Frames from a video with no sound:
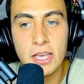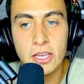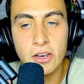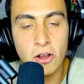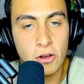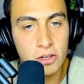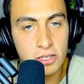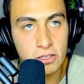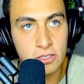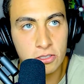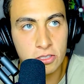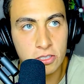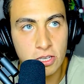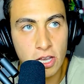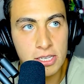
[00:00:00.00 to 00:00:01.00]
you know
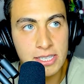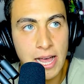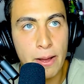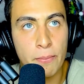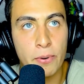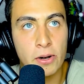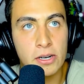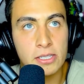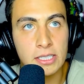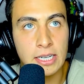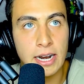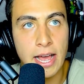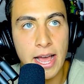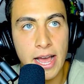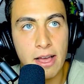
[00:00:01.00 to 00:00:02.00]
does that
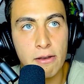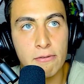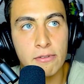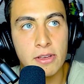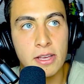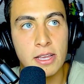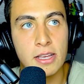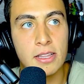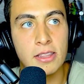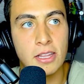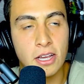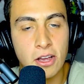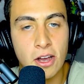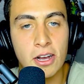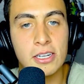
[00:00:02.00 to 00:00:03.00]
person have
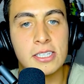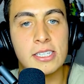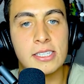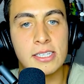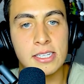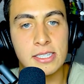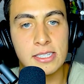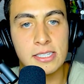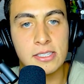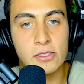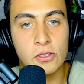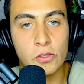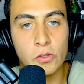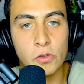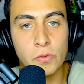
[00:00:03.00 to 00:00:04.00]
the consciousness
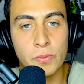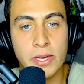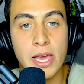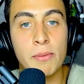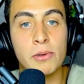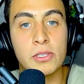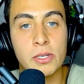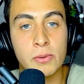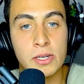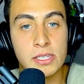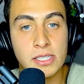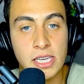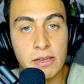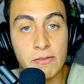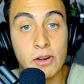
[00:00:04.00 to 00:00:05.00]
to be able to
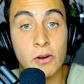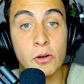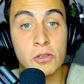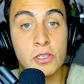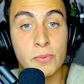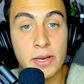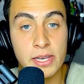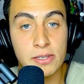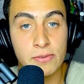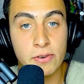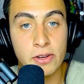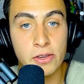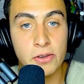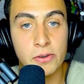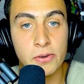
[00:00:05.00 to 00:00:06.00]
receive and hold space
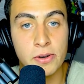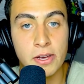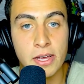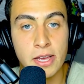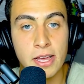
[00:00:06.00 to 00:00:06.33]
for you?